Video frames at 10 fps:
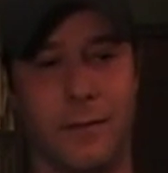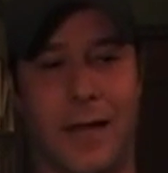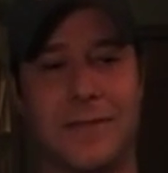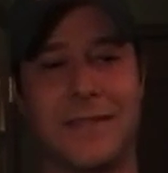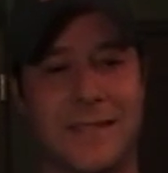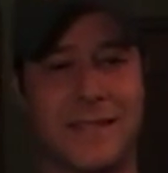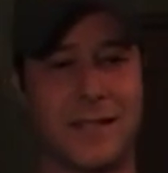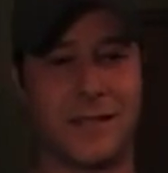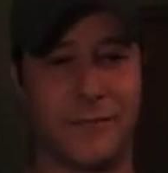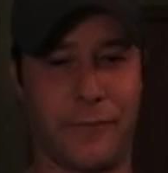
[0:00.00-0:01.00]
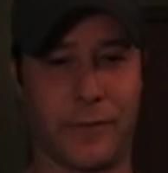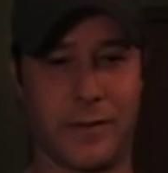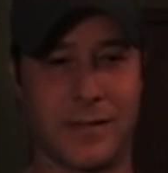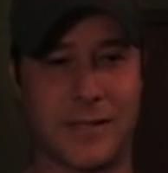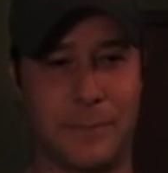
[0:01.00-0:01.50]
at the decision for
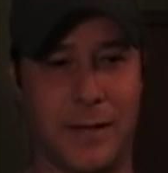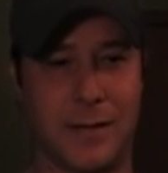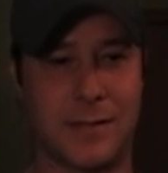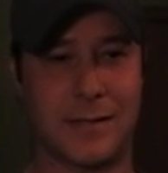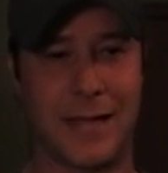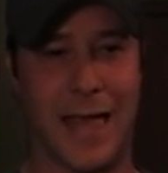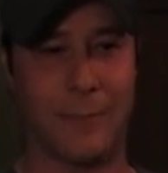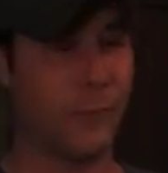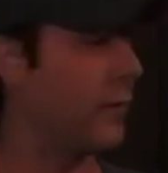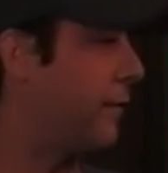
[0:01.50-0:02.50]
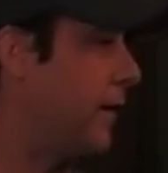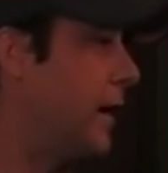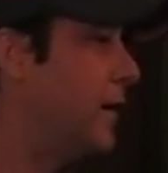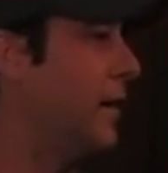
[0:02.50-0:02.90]
the Spinks Latimore fight.